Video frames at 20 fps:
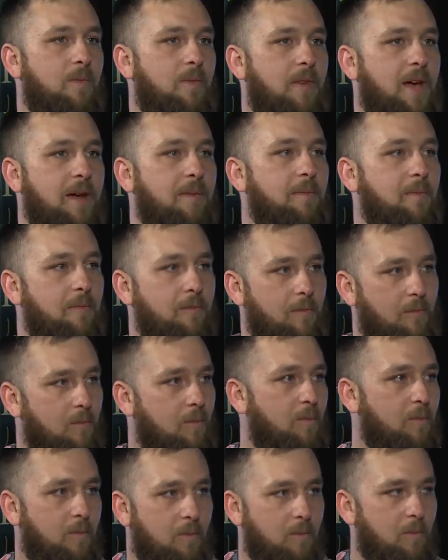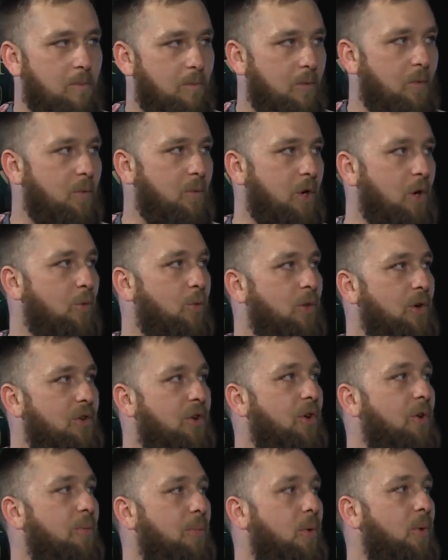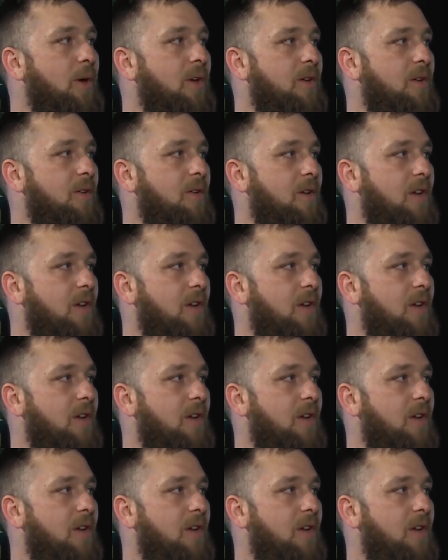that, you know, return point.